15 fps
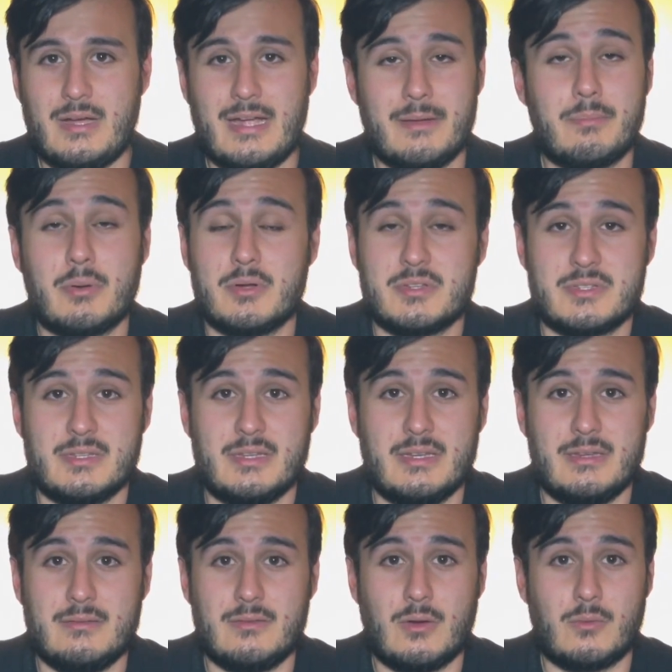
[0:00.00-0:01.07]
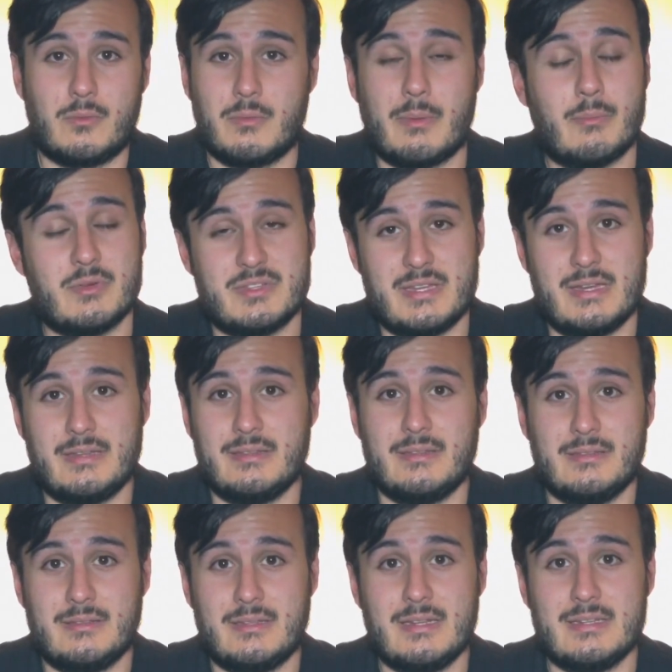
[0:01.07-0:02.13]
I personally don't remember seeing
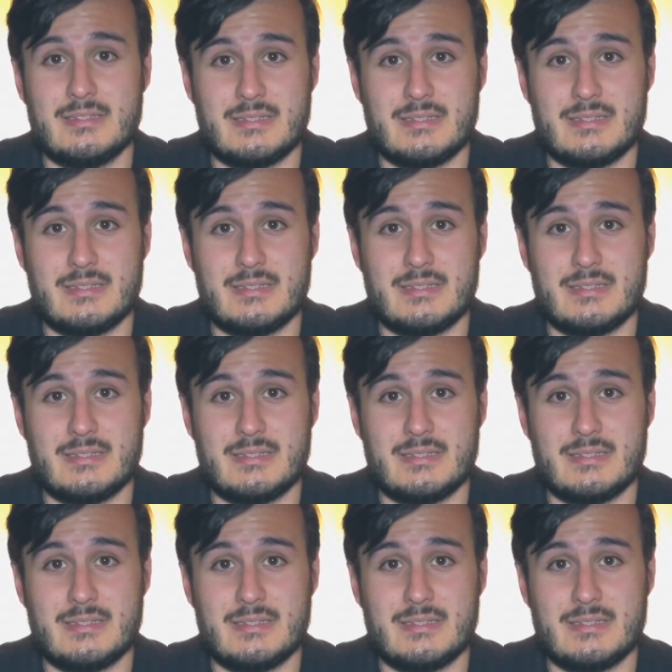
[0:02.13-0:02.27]
these